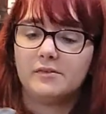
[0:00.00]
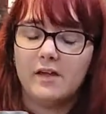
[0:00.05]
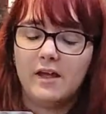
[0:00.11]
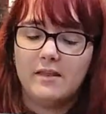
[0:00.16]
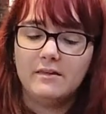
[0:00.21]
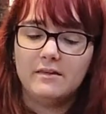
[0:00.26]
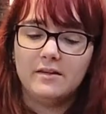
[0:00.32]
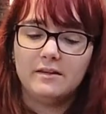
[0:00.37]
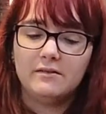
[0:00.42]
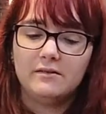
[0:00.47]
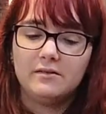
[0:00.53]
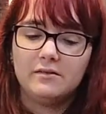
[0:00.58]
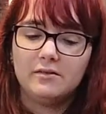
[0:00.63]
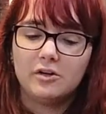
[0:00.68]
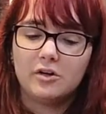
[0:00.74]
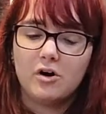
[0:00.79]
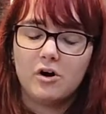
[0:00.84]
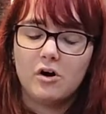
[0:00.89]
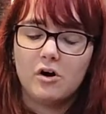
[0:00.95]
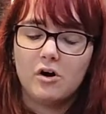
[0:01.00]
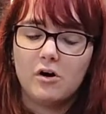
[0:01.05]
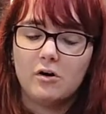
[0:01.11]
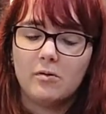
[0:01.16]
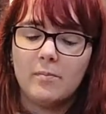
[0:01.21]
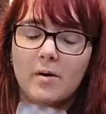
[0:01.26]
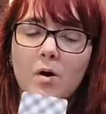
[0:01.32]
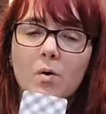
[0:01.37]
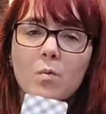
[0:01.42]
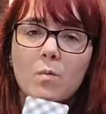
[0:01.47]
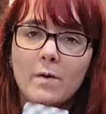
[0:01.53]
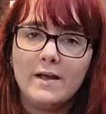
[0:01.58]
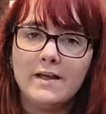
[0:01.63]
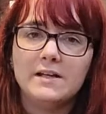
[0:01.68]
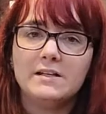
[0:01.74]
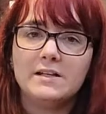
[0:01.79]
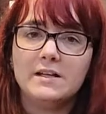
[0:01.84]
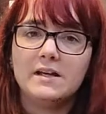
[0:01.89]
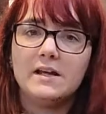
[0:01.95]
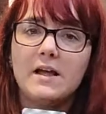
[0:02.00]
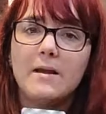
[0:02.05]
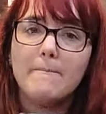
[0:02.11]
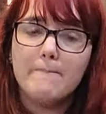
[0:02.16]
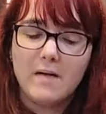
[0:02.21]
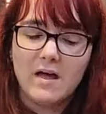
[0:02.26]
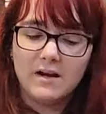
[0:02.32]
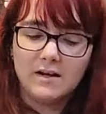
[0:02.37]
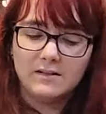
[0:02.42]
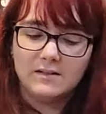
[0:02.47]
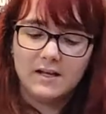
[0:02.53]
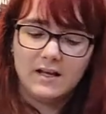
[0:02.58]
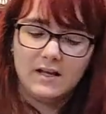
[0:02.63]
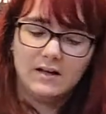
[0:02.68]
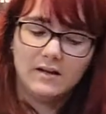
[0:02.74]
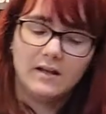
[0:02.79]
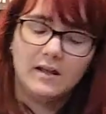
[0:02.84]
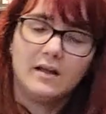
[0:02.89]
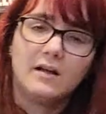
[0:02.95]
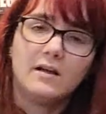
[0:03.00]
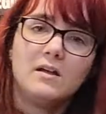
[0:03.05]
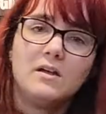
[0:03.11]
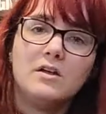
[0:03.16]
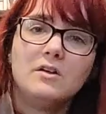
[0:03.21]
and this is a card about waiting and meditating.